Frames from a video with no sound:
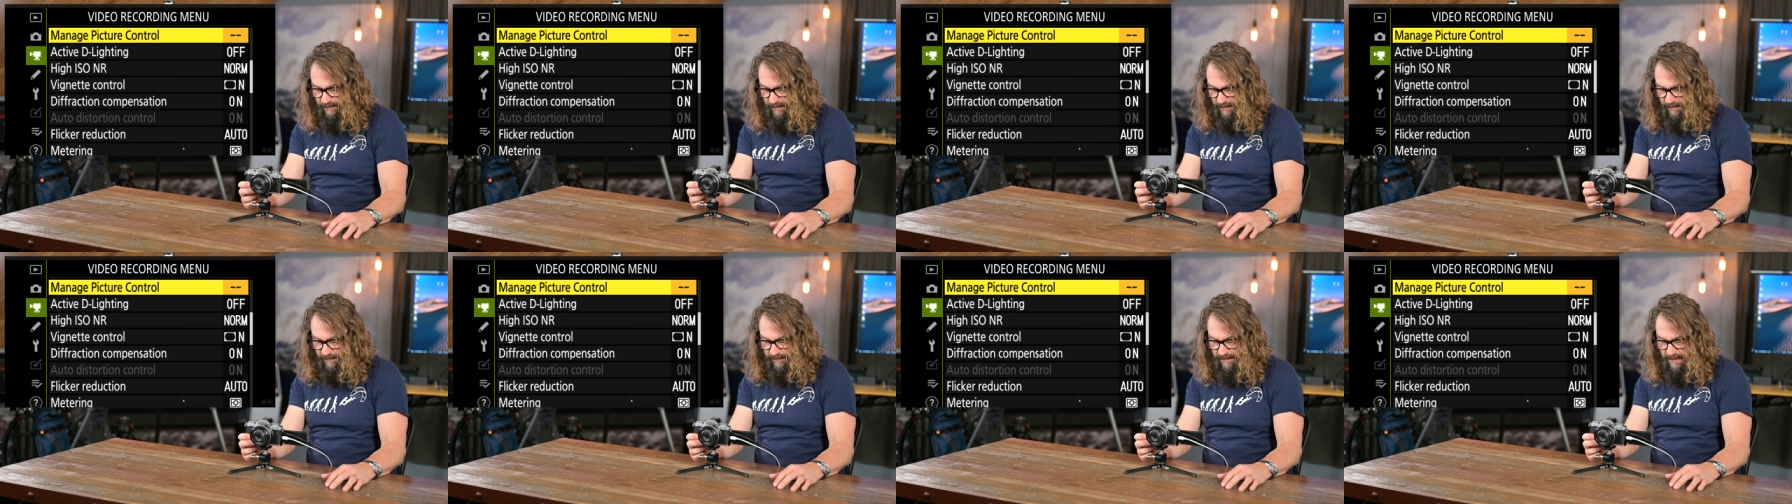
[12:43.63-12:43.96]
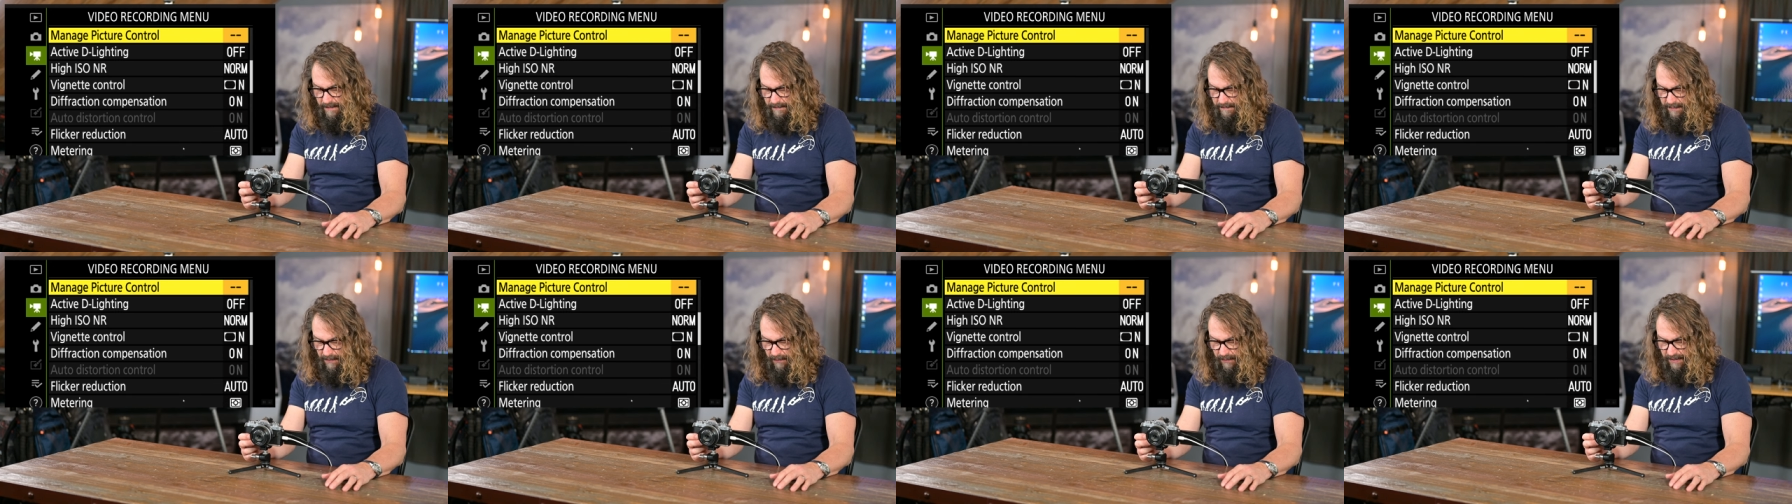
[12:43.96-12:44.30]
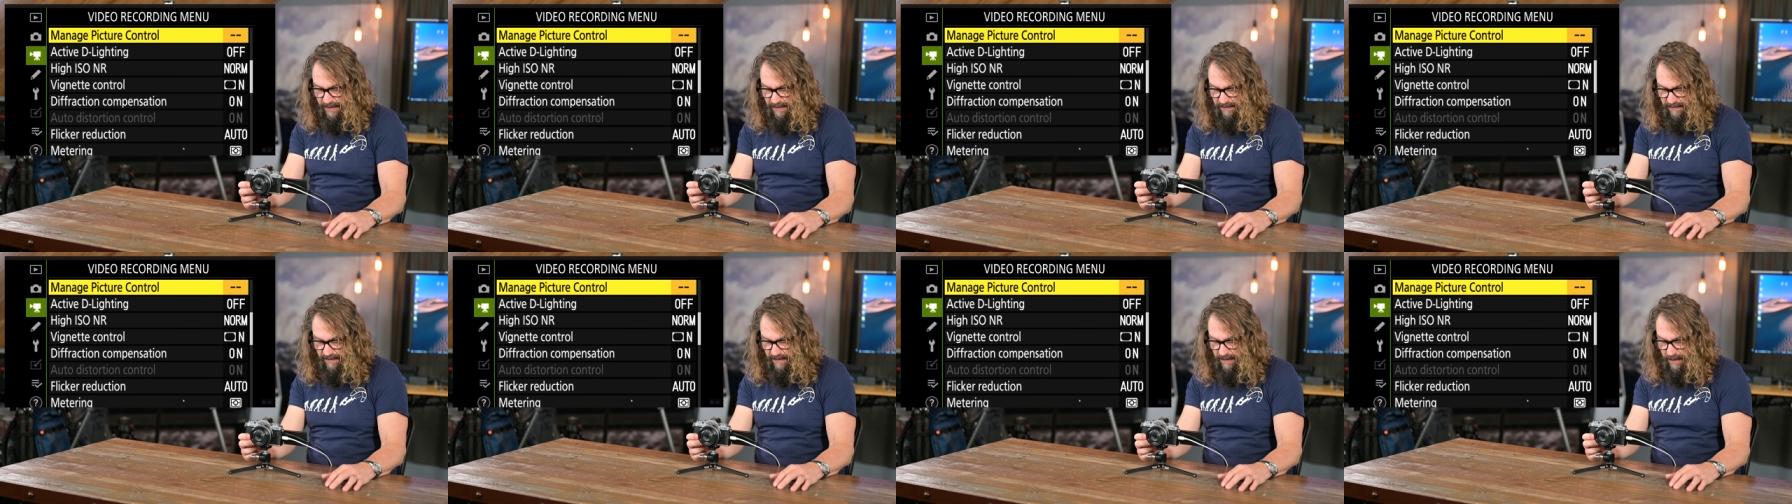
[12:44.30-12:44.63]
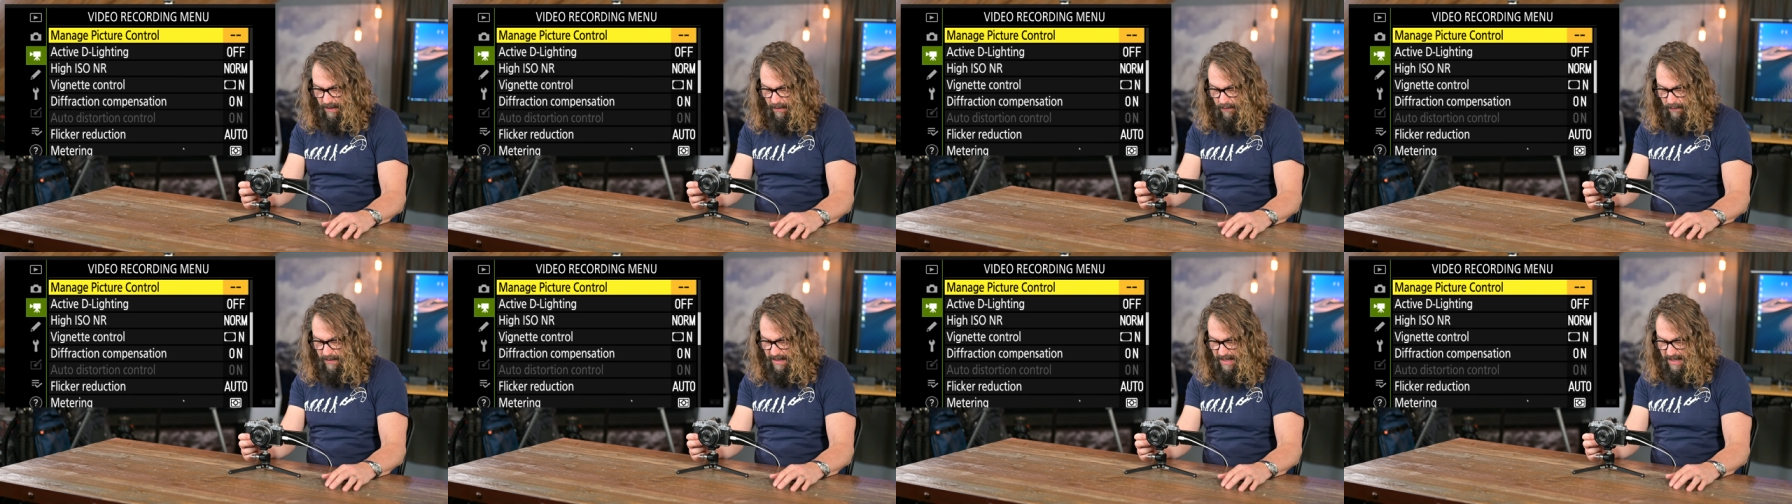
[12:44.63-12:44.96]
There's the ability to
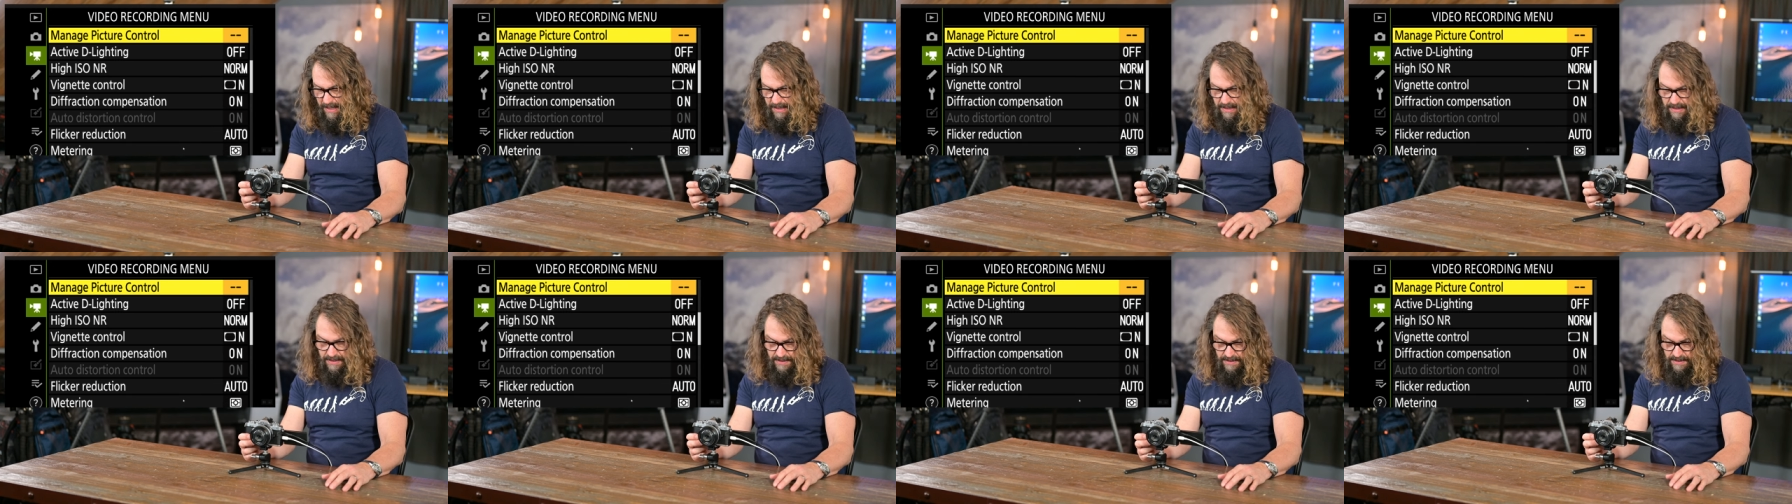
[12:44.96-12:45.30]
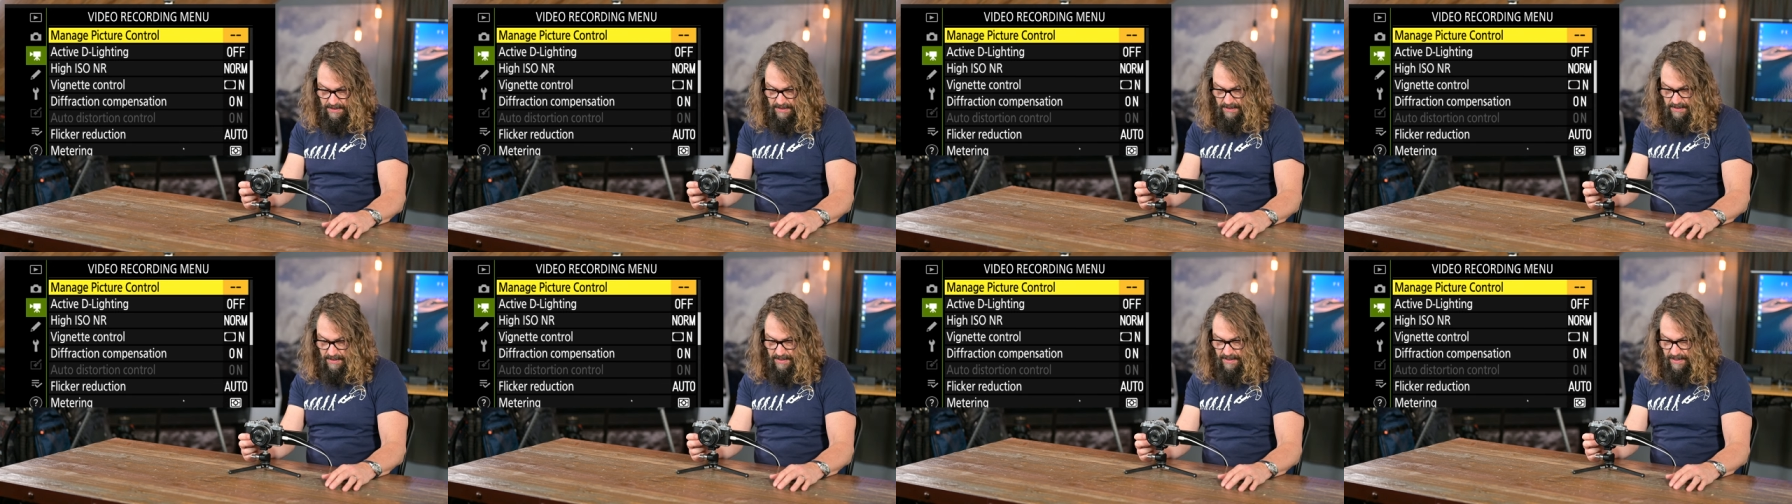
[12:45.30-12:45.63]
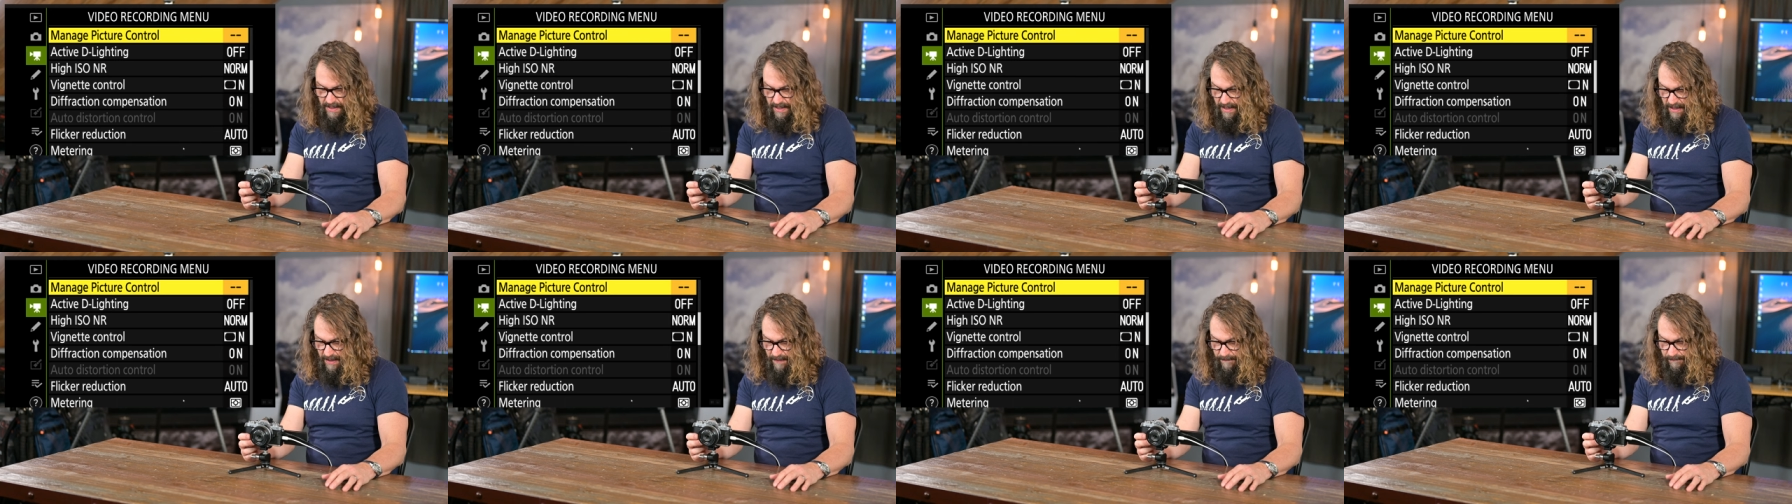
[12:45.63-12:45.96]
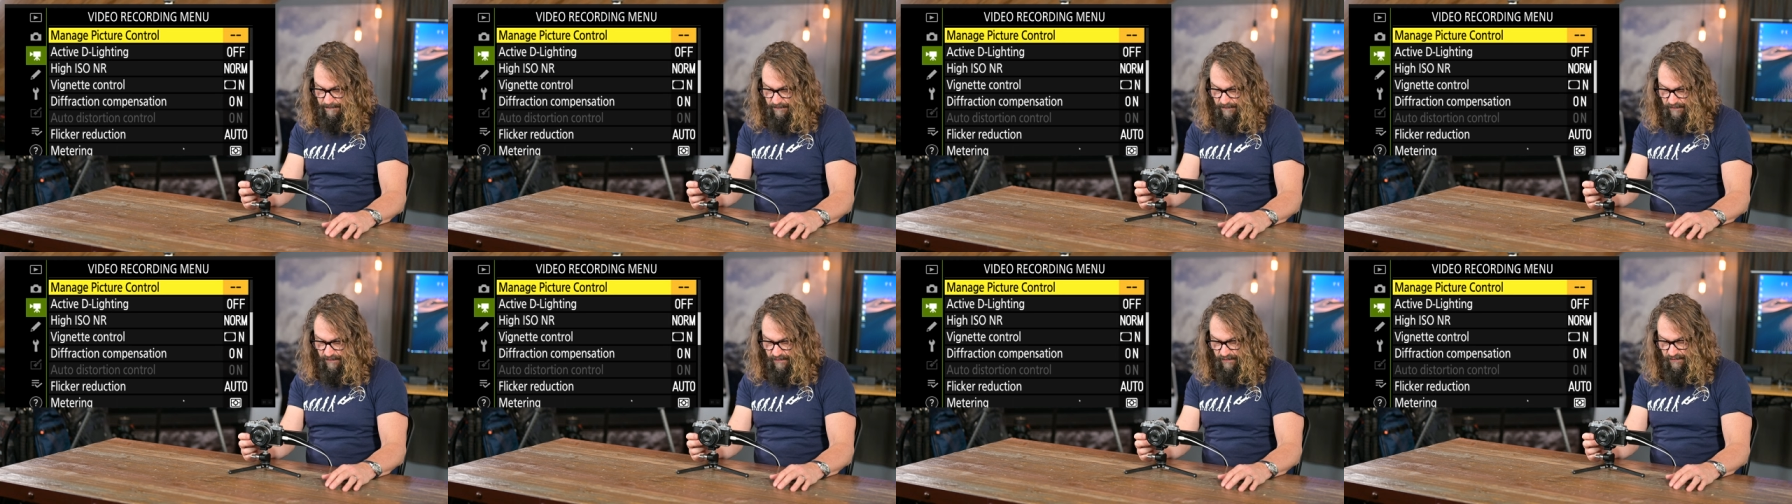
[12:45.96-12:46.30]
go in,
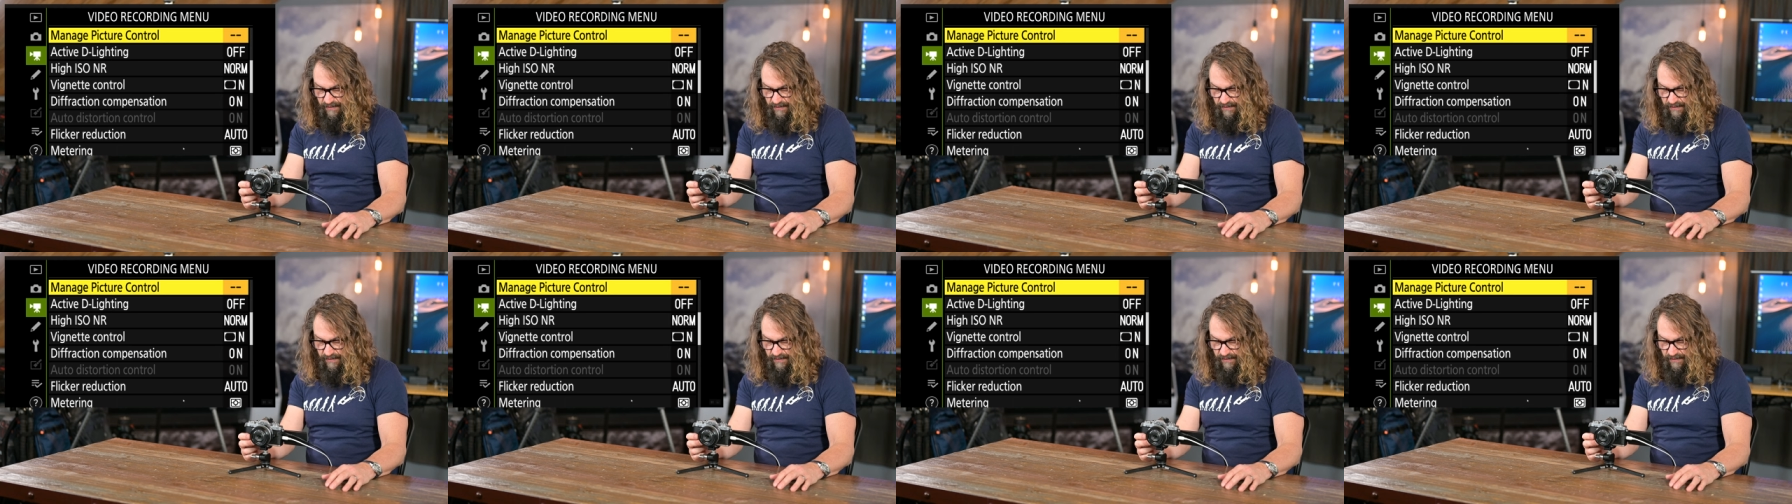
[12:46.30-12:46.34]
um,